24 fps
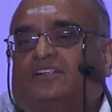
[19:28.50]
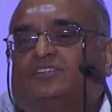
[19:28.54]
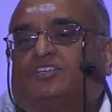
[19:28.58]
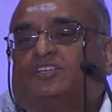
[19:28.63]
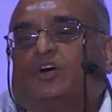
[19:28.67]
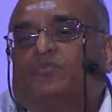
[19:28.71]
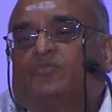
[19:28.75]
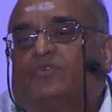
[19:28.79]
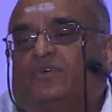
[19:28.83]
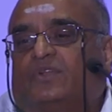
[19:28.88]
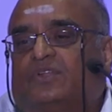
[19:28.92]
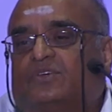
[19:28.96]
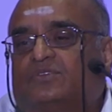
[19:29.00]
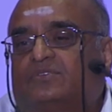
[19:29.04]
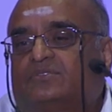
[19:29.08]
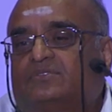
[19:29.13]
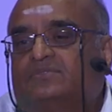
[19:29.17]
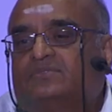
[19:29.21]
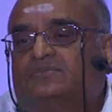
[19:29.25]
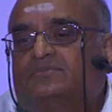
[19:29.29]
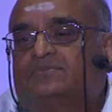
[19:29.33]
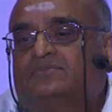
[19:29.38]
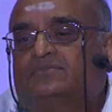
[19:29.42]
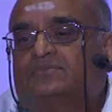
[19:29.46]
shop fellows,
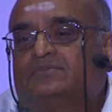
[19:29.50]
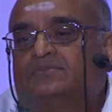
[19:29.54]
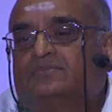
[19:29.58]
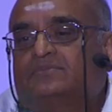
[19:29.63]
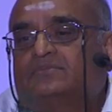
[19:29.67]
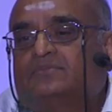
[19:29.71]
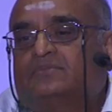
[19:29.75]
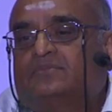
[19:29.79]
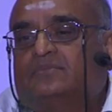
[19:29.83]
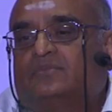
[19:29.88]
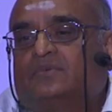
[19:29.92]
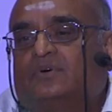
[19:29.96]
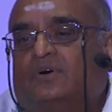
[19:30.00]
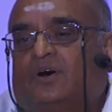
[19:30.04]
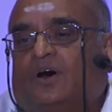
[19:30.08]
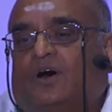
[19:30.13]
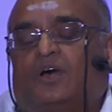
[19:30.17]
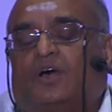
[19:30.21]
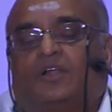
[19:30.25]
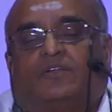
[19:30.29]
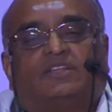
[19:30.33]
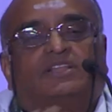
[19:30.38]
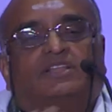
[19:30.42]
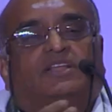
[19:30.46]

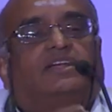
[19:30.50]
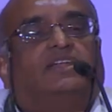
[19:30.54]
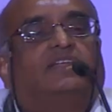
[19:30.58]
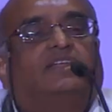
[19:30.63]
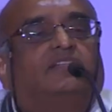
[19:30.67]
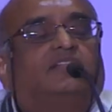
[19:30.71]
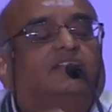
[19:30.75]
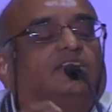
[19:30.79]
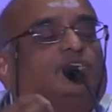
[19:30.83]
or whether it is in